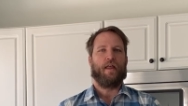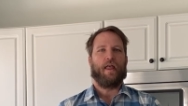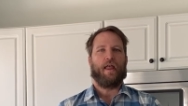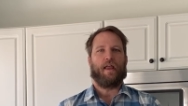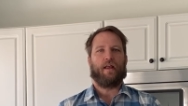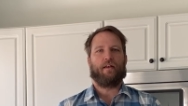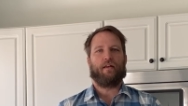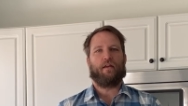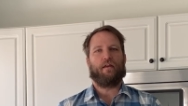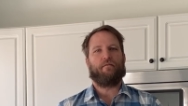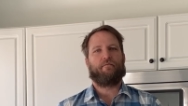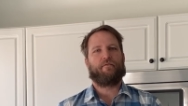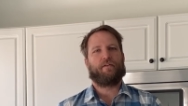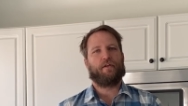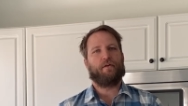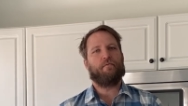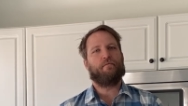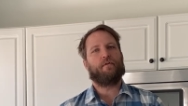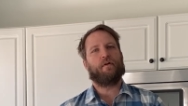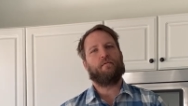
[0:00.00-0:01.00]
And if
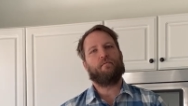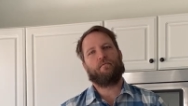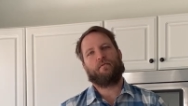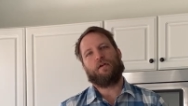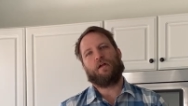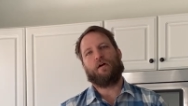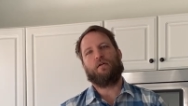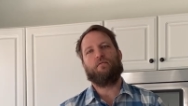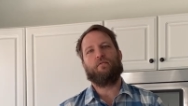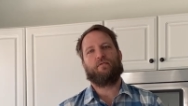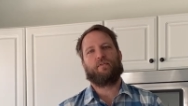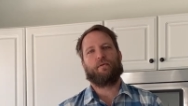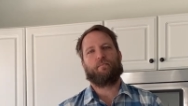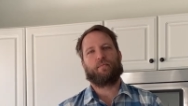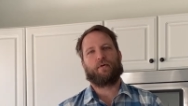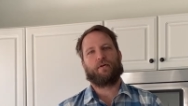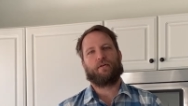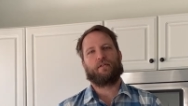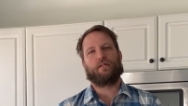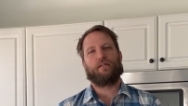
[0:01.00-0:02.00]
you don't know if the
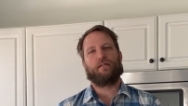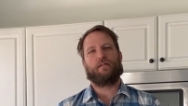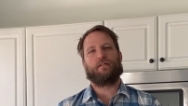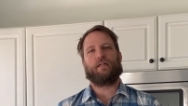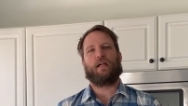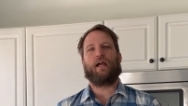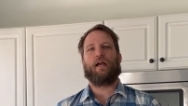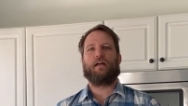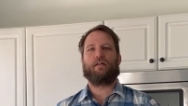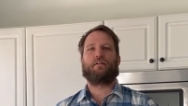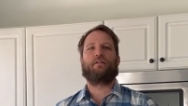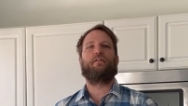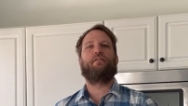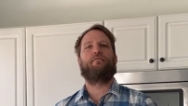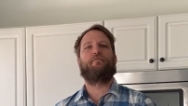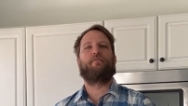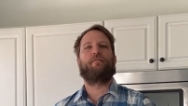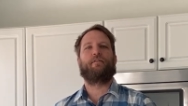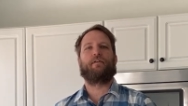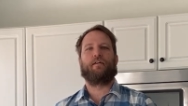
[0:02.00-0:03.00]
person is asking
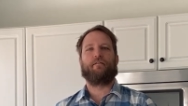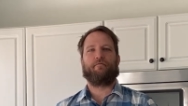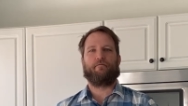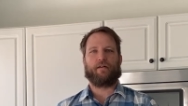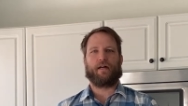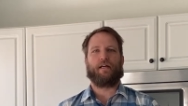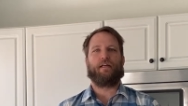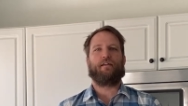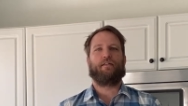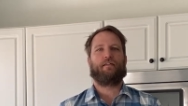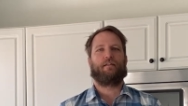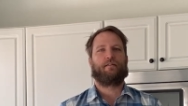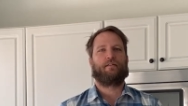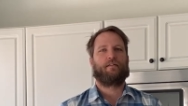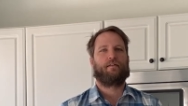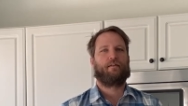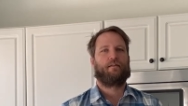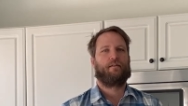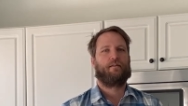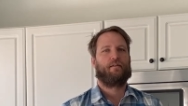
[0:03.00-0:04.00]
for
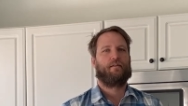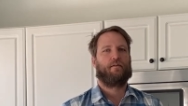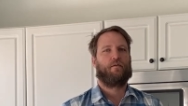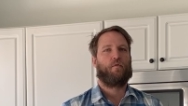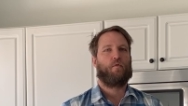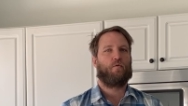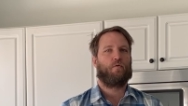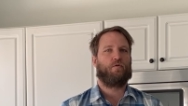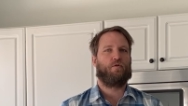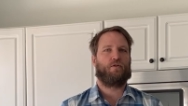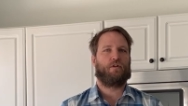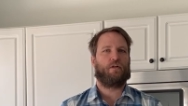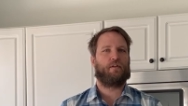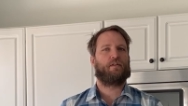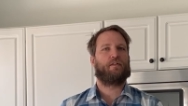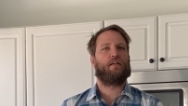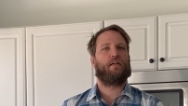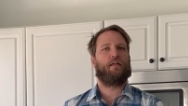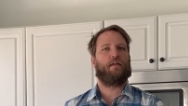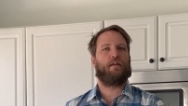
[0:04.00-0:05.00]
advice or
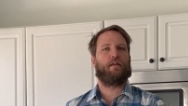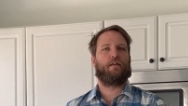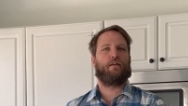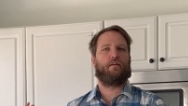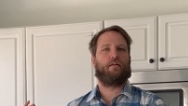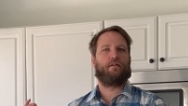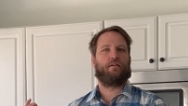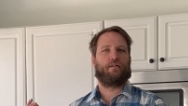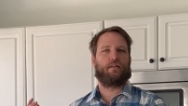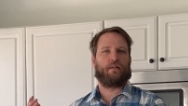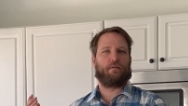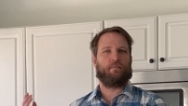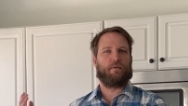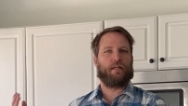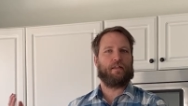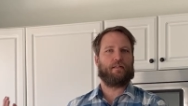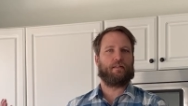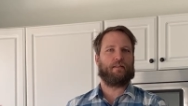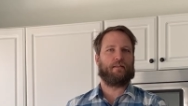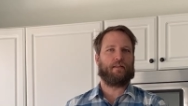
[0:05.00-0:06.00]
just needing
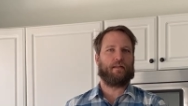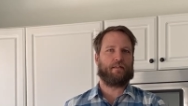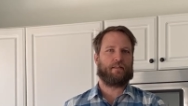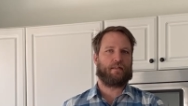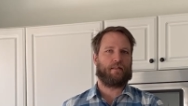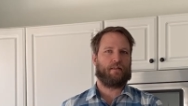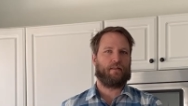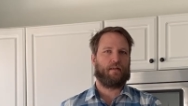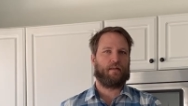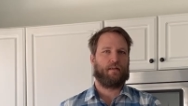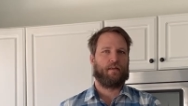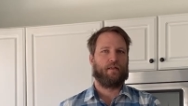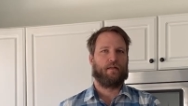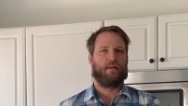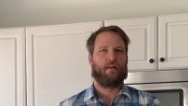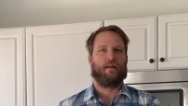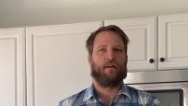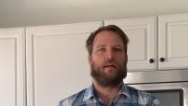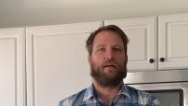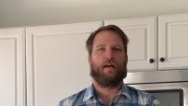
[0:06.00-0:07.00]
somebody to listen,
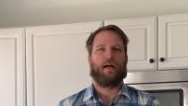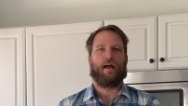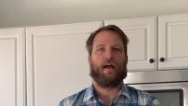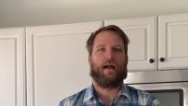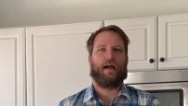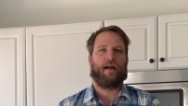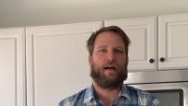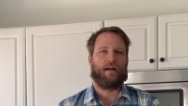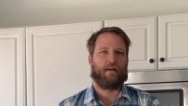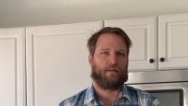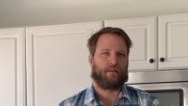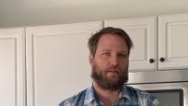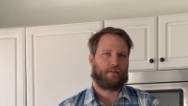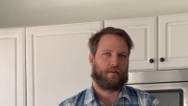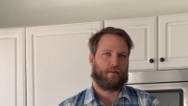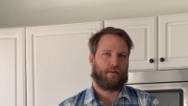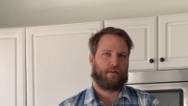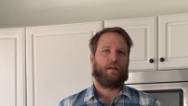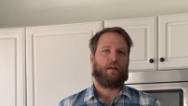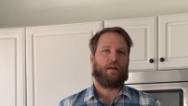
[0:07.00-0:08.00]
ask.
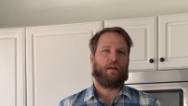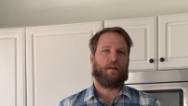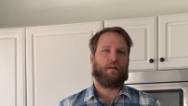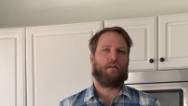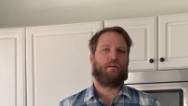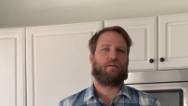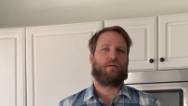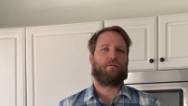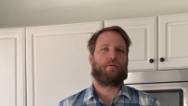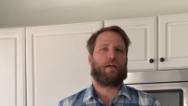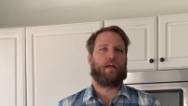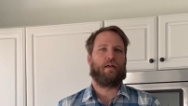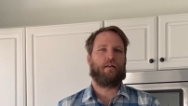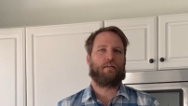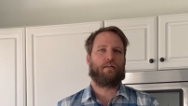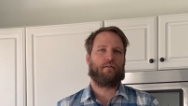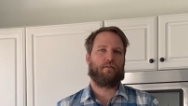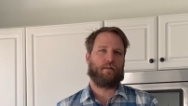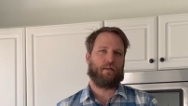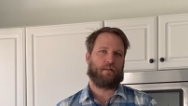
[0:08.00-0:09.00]
It is okay
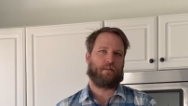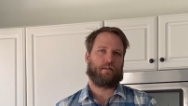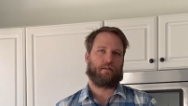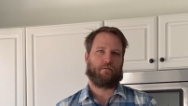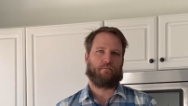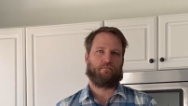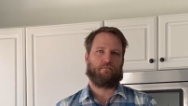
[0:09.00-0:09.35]
to listen